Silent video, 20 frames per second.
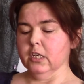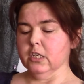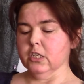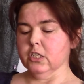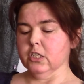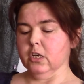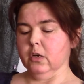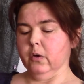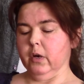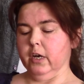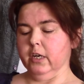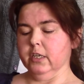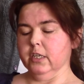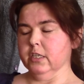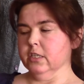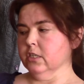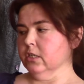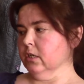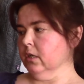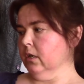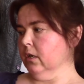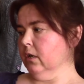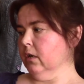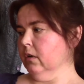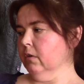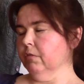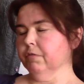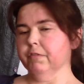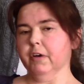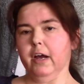So I did
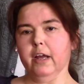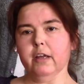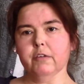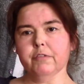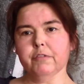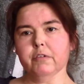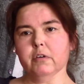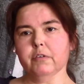5